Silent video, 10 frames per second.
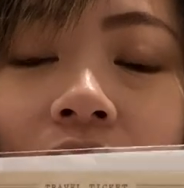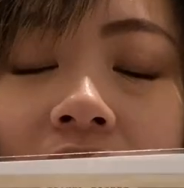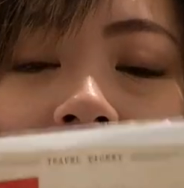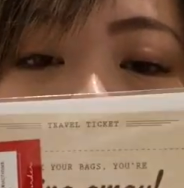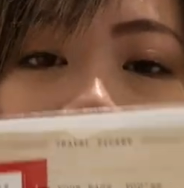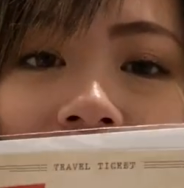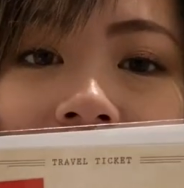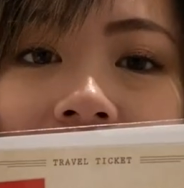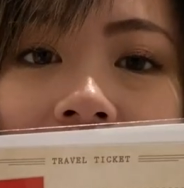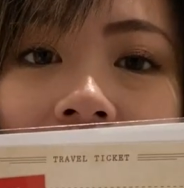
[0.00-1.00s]
this from
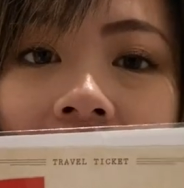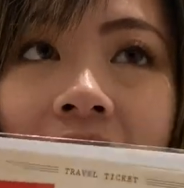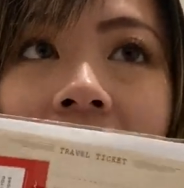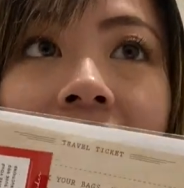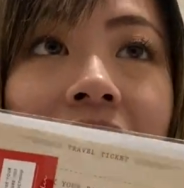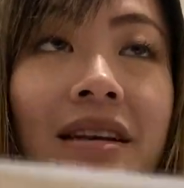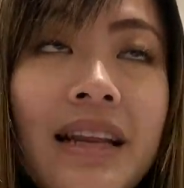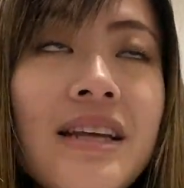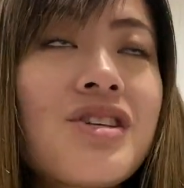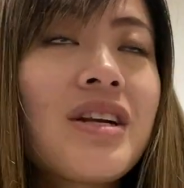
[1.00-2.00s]
Etsy
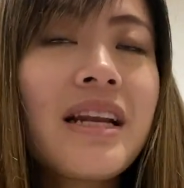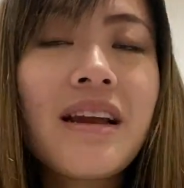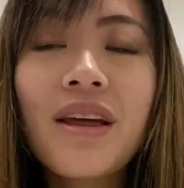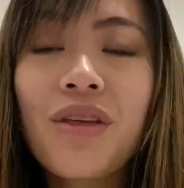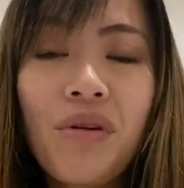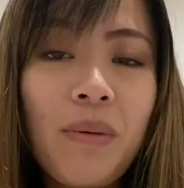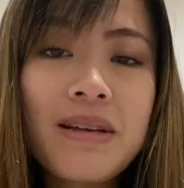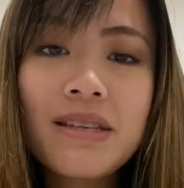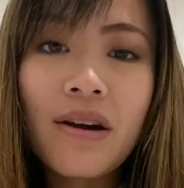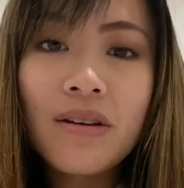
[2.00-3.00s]
literally like three
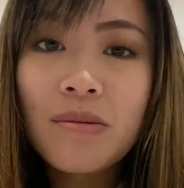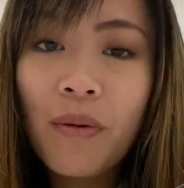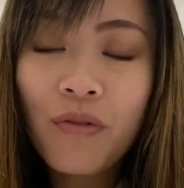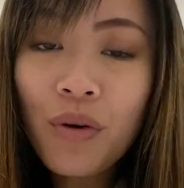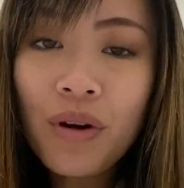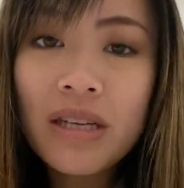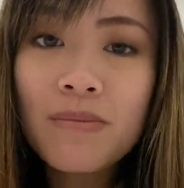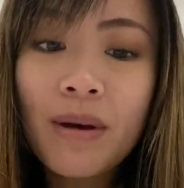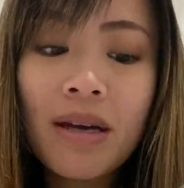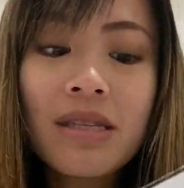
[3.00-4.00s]
weeks ago, so before
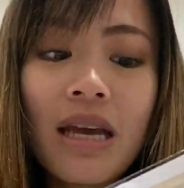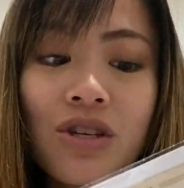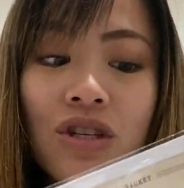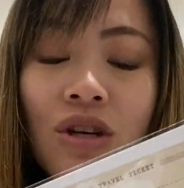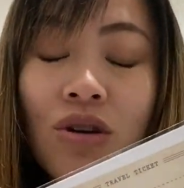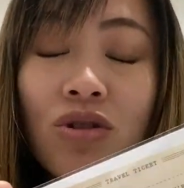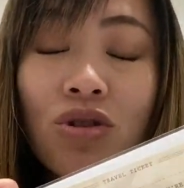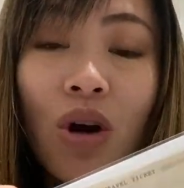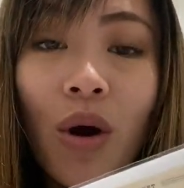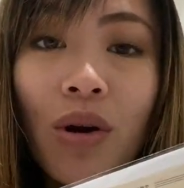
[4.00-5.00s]
Christmas. It just took
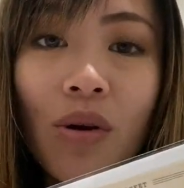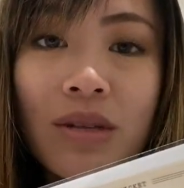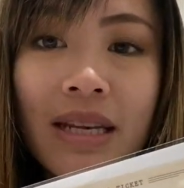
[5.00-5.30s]
so long